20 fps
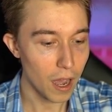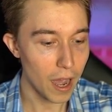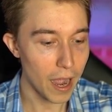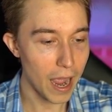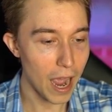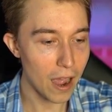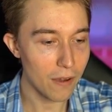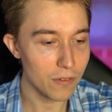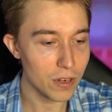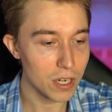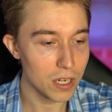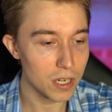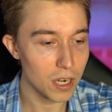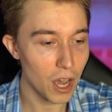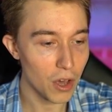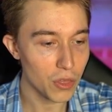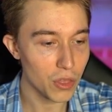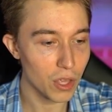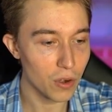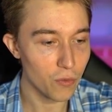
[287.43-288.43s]
I have
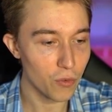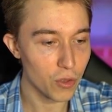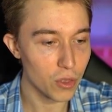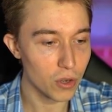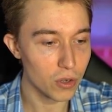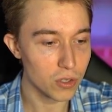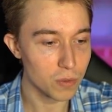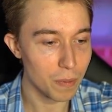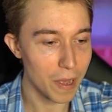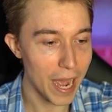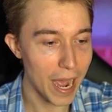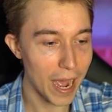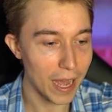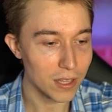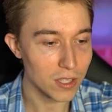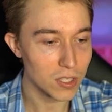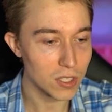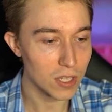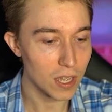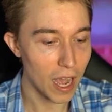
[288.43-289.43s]
nothing for those
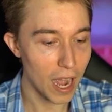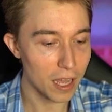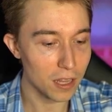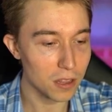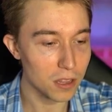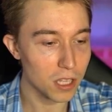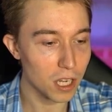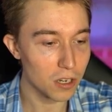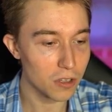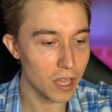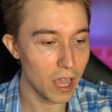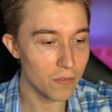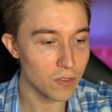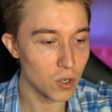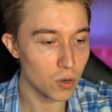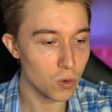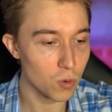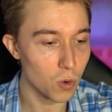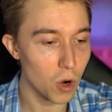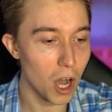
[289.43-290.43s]
bats. I literally have
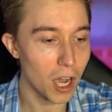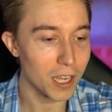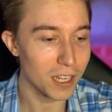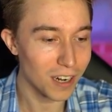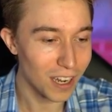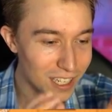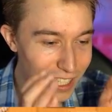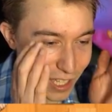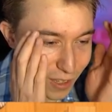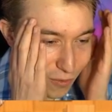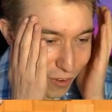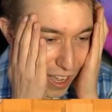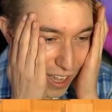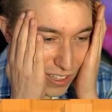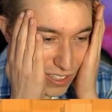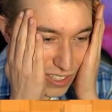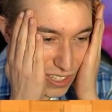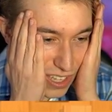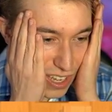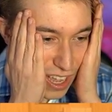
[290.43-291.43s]
to rock it on
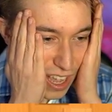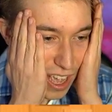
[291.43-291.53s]
defense.